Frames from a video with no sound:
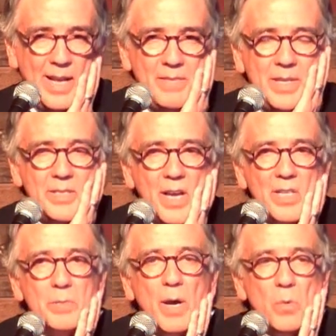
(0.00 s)
and then he
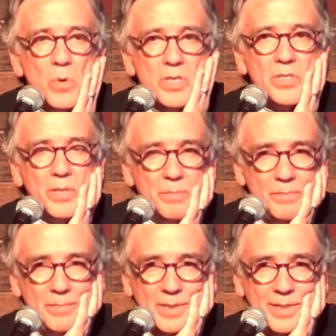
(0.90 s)
talks about
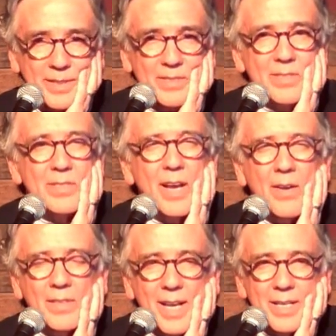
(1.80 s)
wisdom. Doesn't
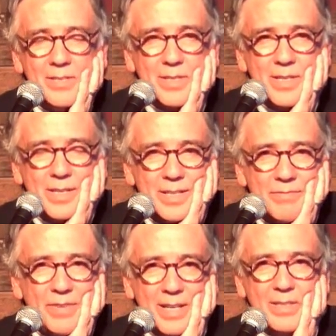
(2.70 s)
sound like it's an
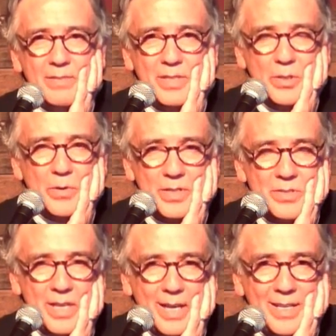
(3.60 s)
effect of
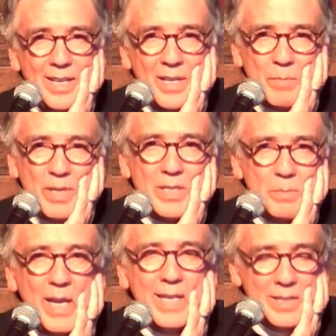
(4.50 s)
endurance yet, but
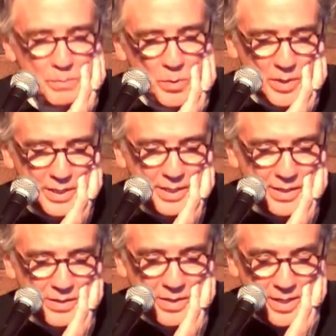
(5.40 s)
he's making the point
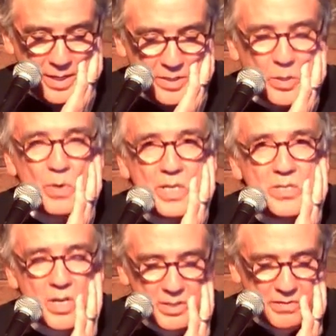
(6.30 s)
here. So when he
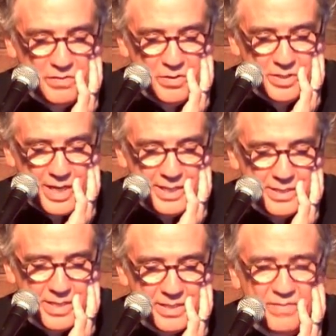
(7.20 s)
starts at verse 8,
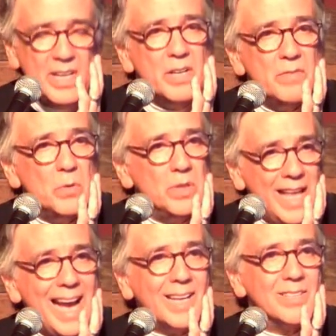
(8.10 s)
he says, if any of you
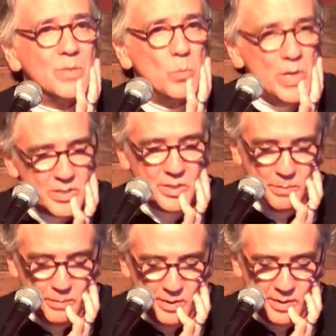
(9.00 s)
lacks
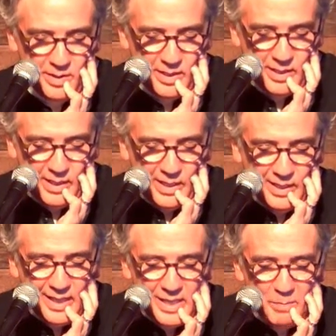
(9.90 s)
wisdom,
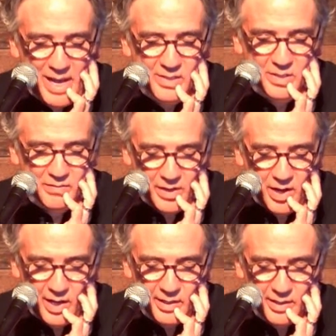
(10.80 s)
let him ask of
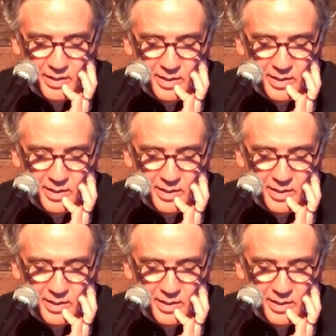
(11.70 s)
God,